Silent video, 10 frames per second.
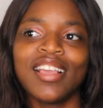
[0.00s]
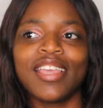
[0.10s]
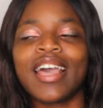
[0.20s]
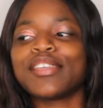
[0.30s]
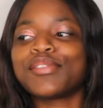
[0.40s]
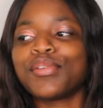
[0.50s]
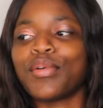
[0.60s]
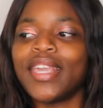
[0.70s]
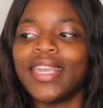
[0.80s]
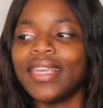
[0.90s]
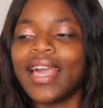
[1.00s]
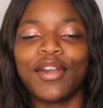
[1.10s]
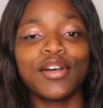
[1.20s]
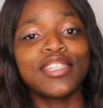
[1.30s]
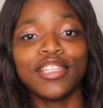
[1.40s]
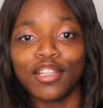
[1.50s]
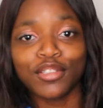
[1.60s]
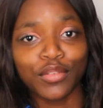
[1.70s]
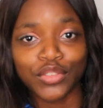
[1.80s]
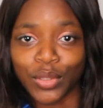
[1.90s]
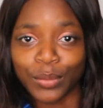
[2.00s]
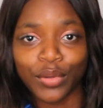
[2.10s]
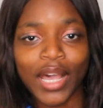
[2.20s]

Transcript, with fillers: yeah so eh, I got in a lot of trouble